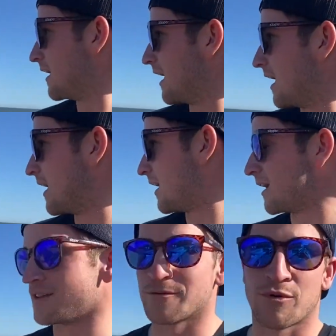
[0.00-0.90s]

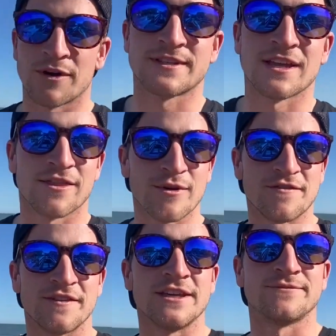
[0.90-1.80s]
The report said 3
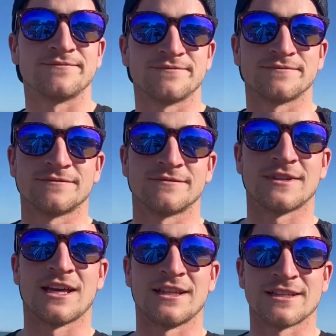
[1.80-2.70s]
feet,
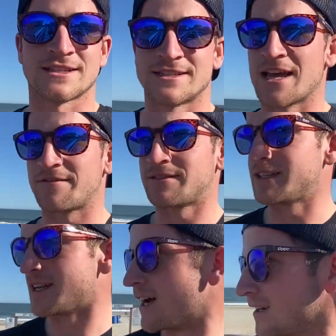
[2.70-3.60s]
and this is
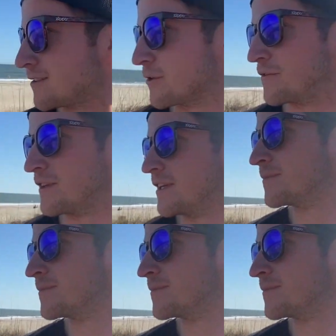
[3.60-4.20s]
definitely not 3 feet,